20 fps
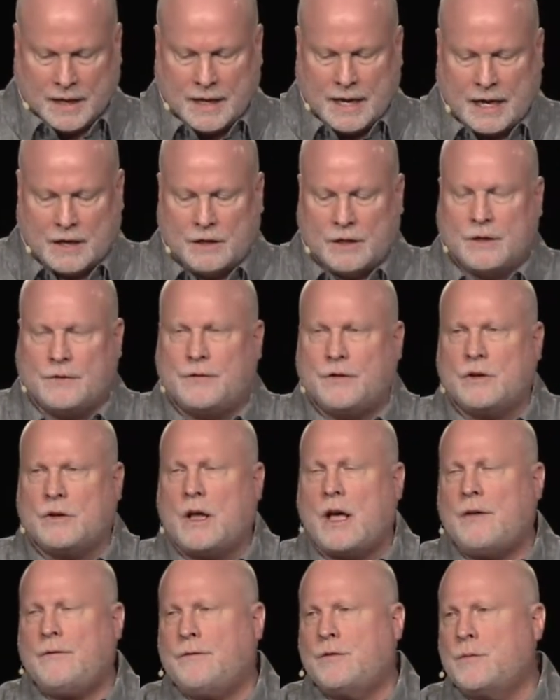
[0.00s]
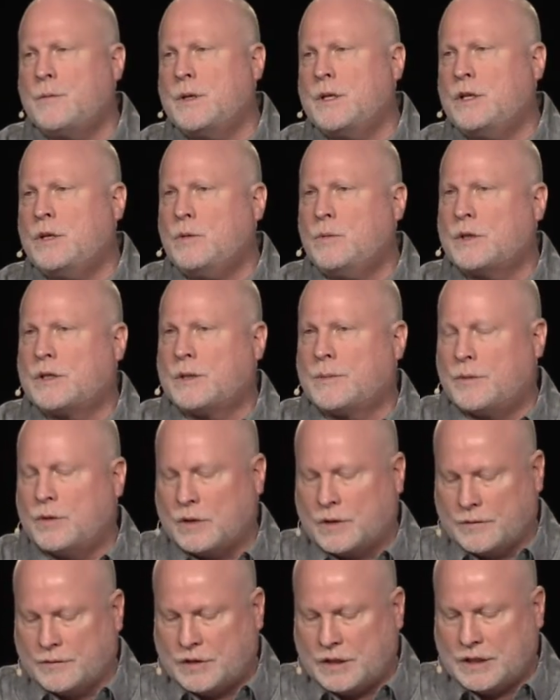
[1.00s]
Now, if you're not familiar with the
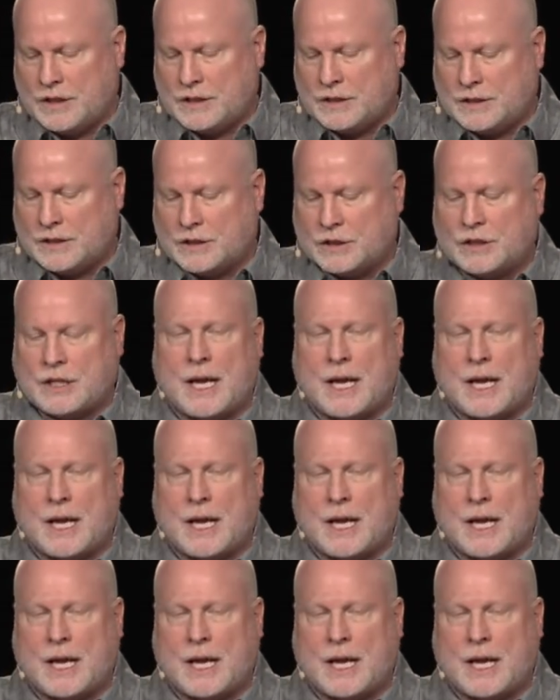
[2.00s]
book of Genesis,